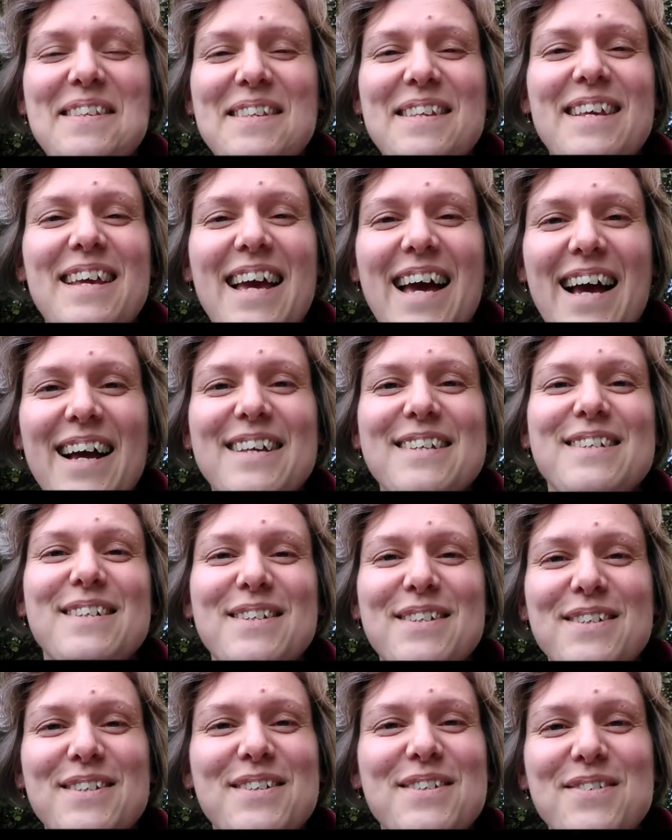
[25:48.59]
The
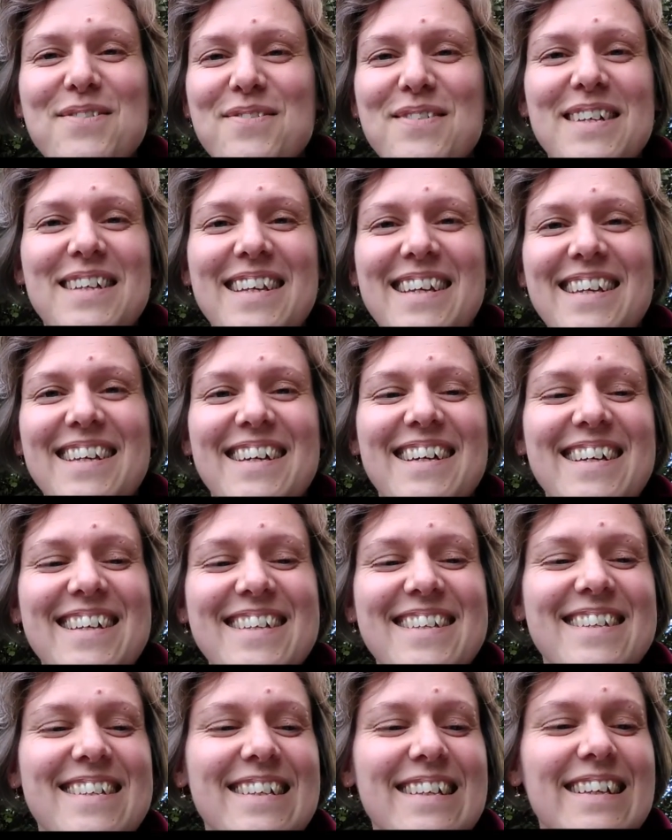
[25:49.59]
accent is really
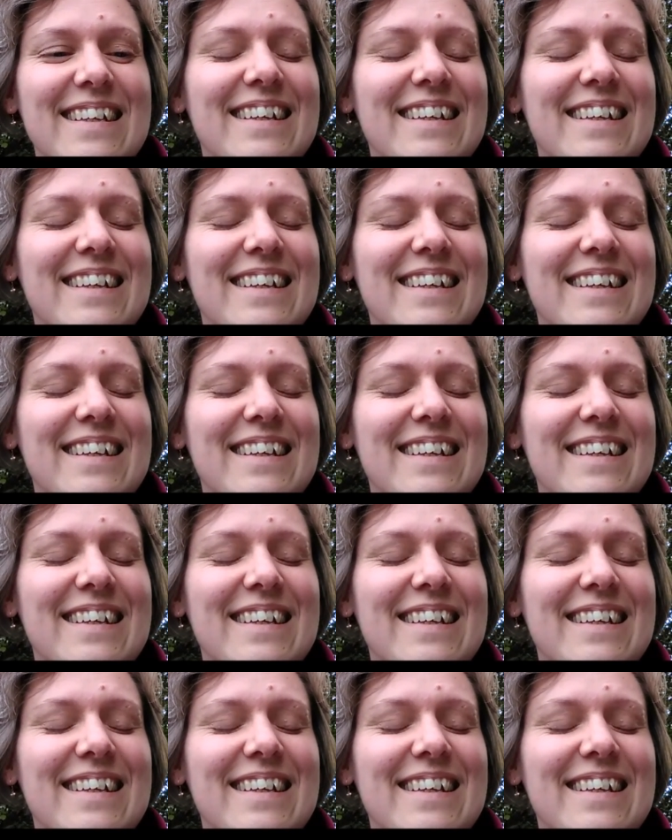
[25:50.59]
nice.